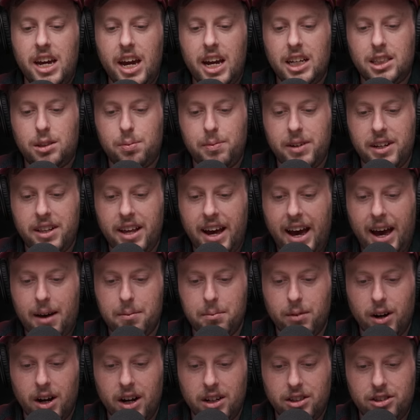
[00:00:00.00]
hates me that
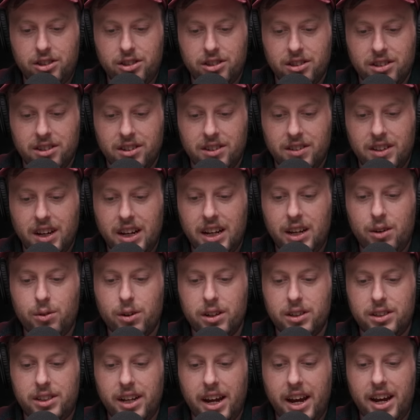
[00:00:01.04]
much that he
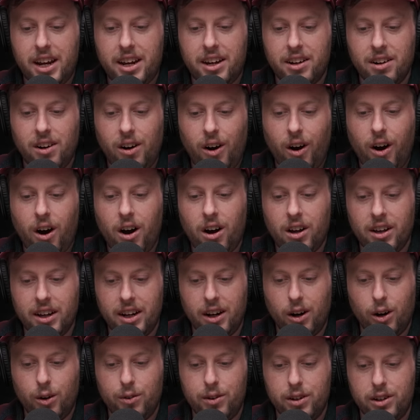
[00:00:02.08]
would take and haul it
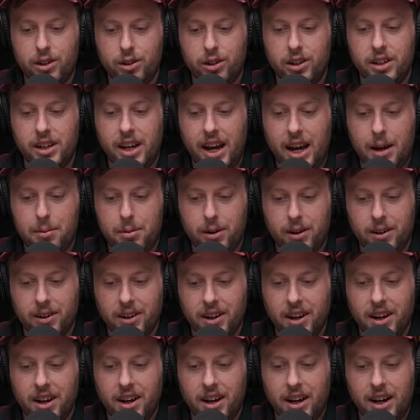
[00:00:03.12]
over to a neighbor.
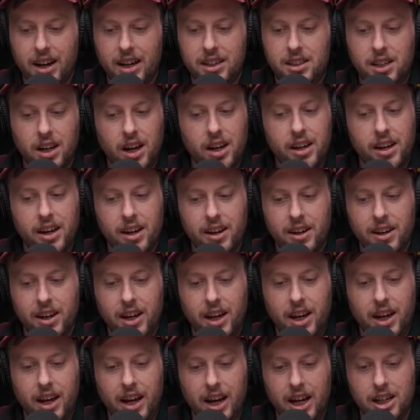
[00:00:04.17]
And I tell you,
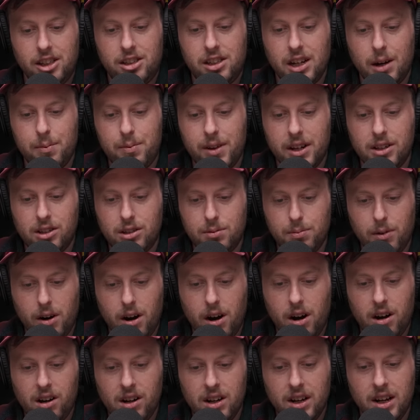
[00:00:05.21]
it's something
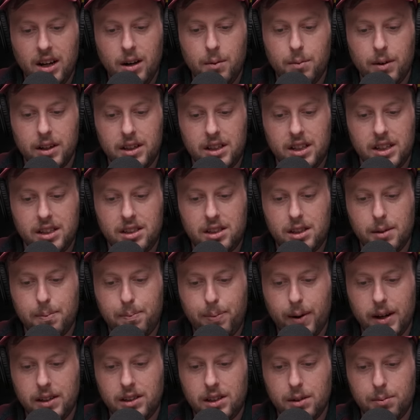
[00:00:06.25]
small, but it's the
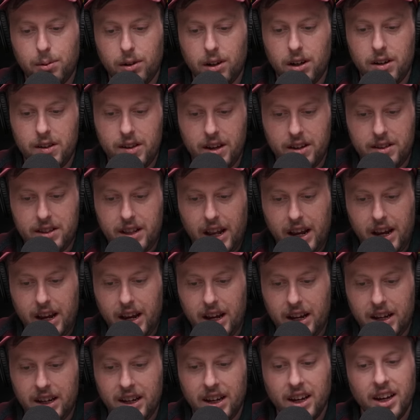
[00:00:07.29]
principle of the
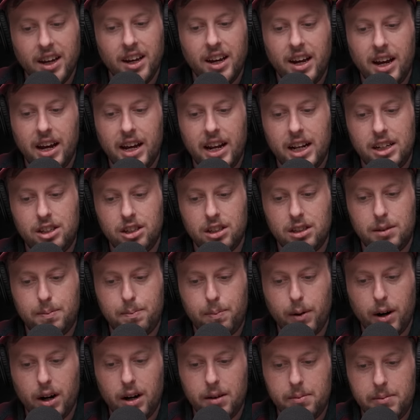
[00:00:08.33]
thing, and it
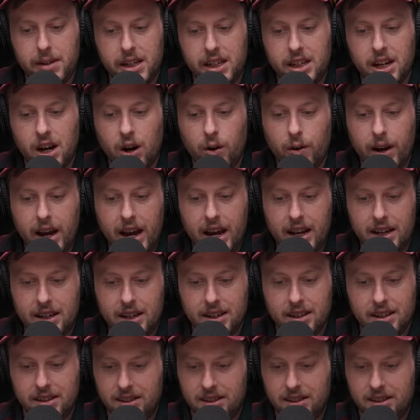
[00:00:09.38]
just burnt me no end."